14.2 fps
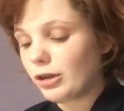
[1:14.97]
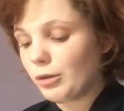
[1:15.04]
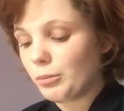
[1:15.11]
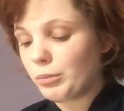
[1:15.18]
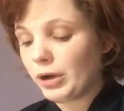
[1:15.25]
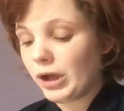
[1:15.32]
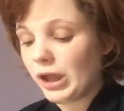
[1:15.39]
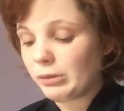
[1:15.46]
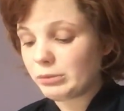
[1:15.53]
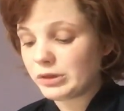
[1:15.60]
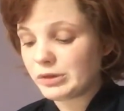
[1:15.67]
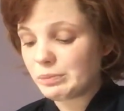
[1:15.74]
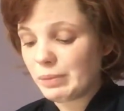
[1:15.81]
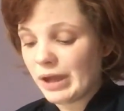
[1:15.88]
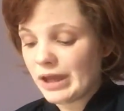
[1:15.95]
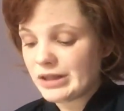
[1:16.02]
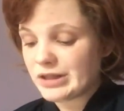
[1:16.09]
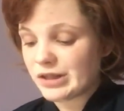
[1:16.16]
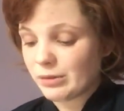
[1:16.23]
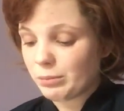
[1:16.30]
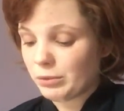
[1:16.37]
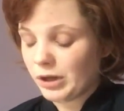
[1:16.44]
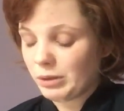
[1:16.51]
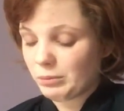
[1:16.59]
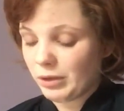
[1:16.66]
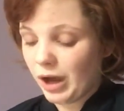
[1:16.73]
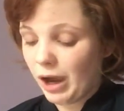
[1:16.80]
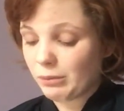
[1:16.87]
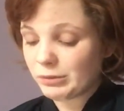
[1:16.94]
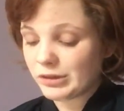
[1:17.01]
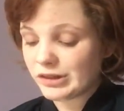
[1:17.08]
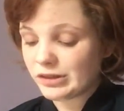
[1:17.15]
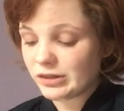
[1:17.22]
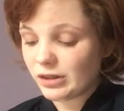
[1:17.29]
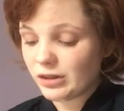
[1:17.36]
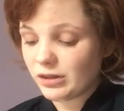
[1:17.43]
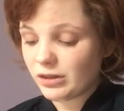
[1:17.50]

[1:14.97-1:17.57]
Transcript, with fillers: But it was bad to the point where I was,